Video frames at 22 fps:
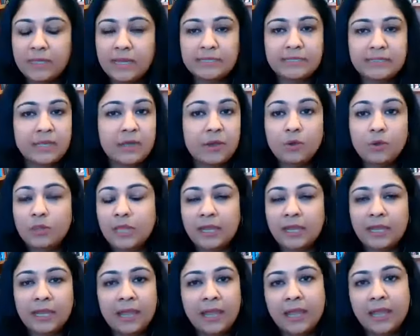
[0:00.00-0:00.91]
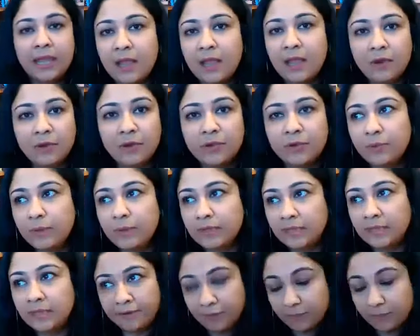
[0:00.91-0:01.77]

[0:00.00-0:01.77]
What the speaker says: I say, oh, like, hey, how are you doing? Like,